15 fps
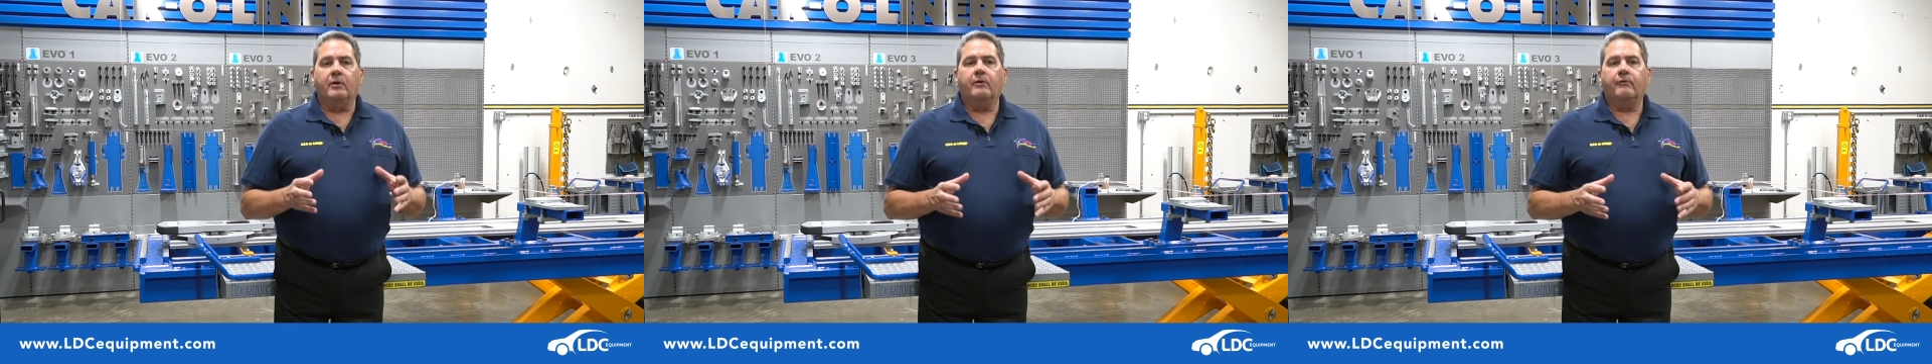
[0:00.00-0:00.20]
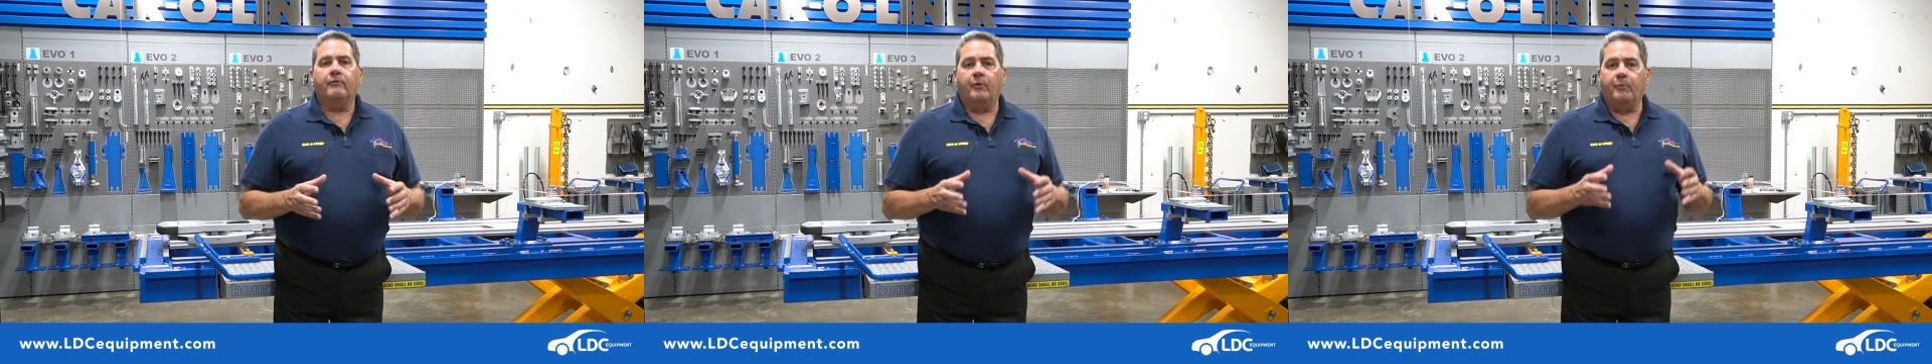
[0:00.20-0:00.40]

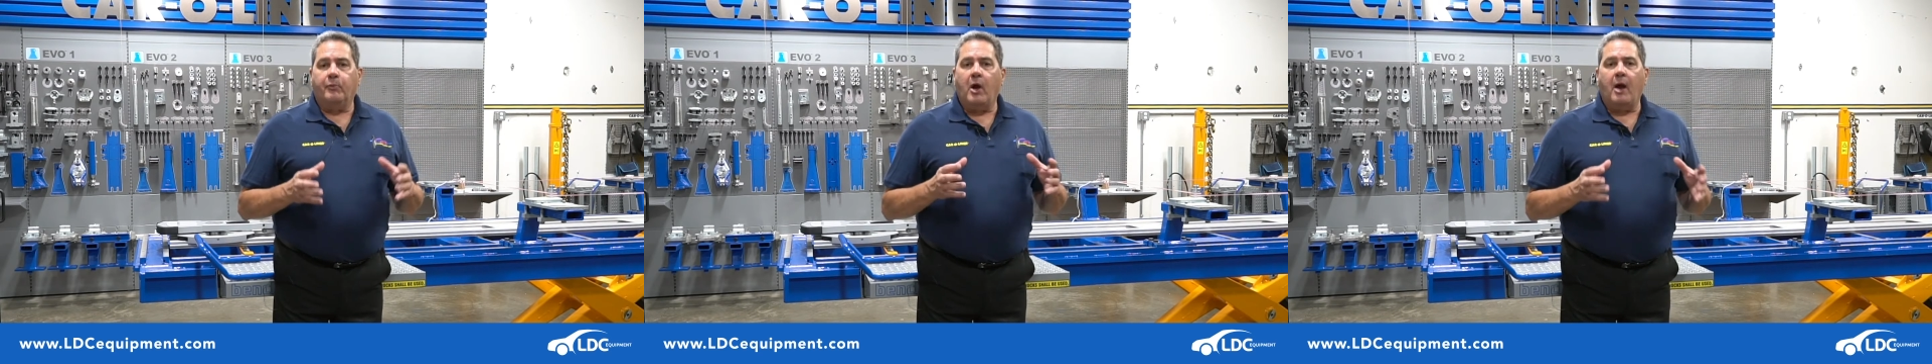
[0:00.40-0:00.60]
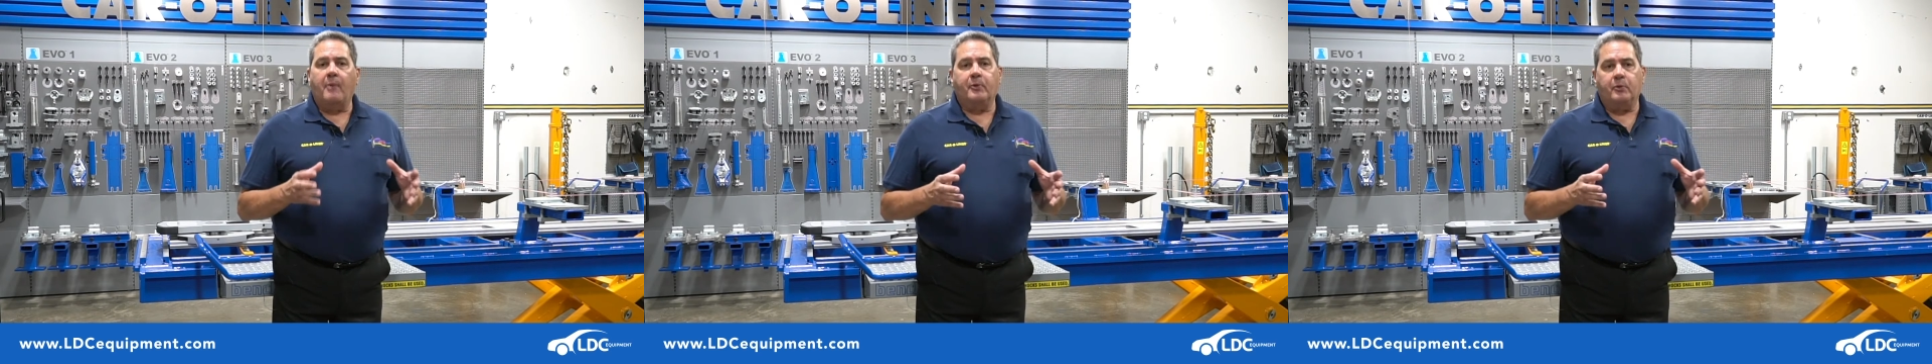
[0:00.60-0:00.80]
for
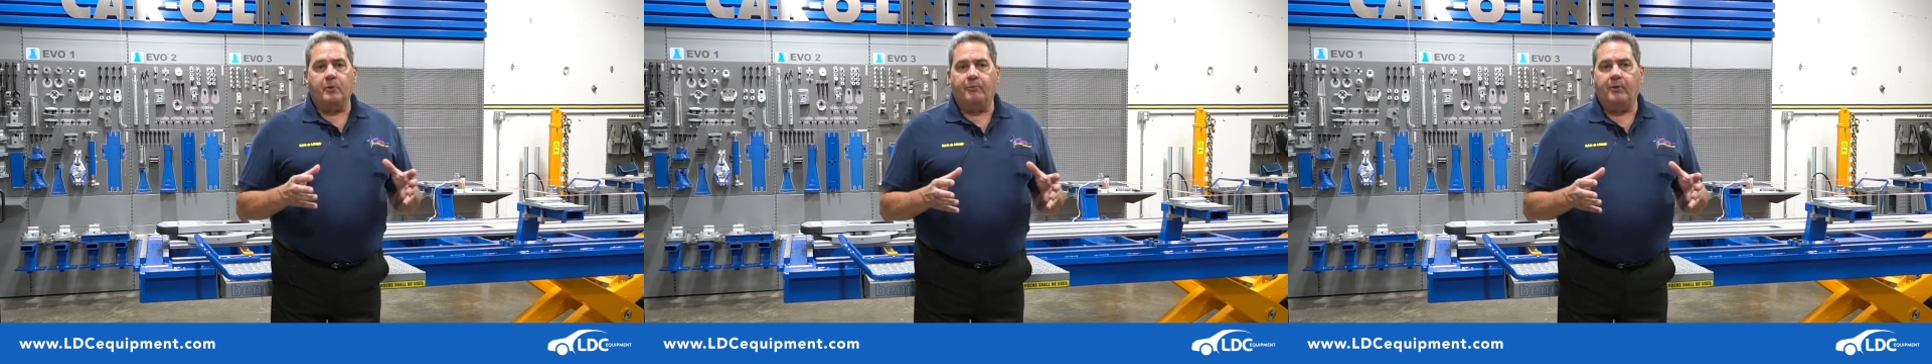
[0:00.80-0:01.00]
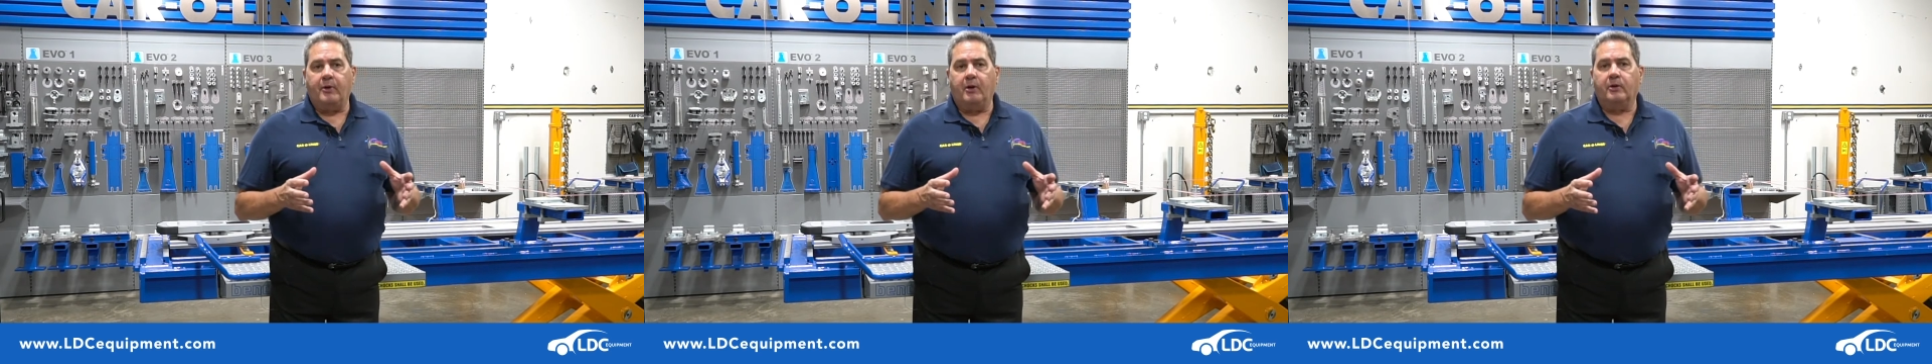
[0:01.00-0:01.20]
proper
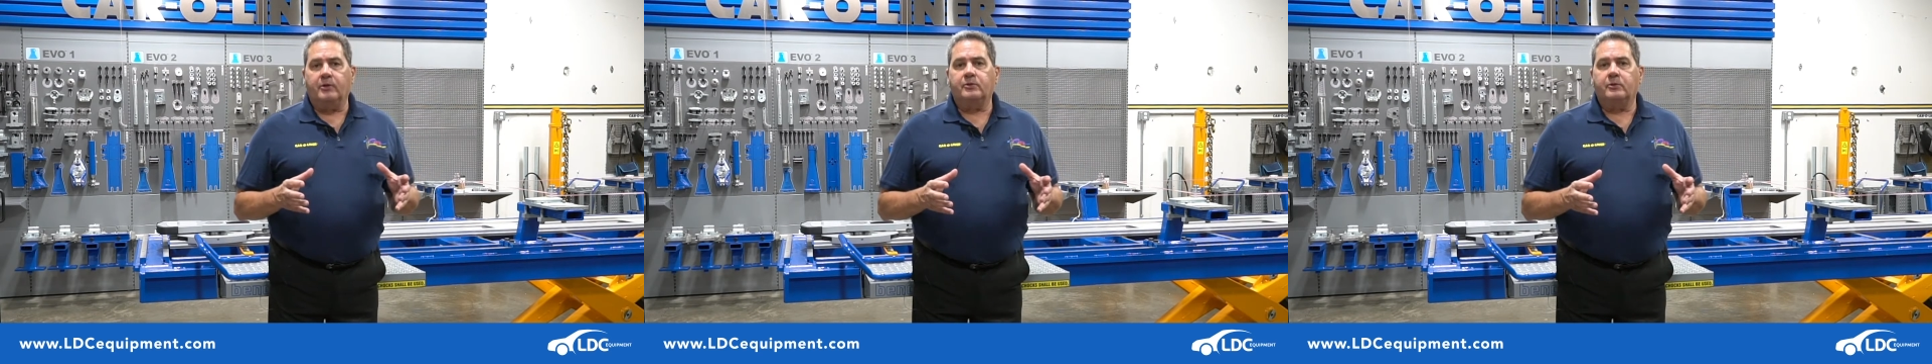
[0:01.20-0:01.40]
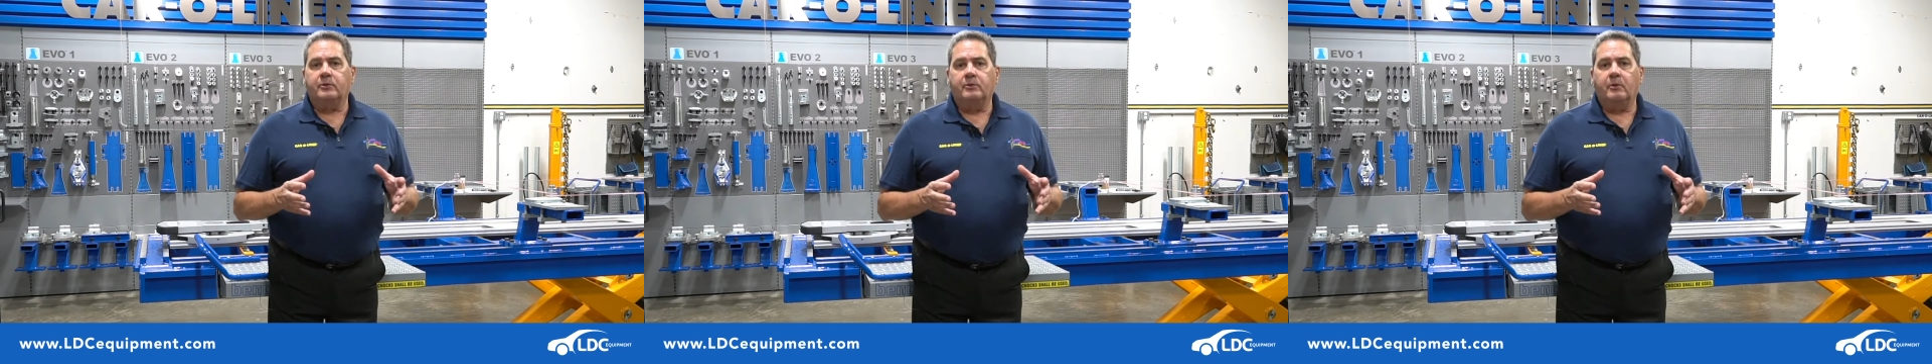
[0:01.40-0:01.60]
repairs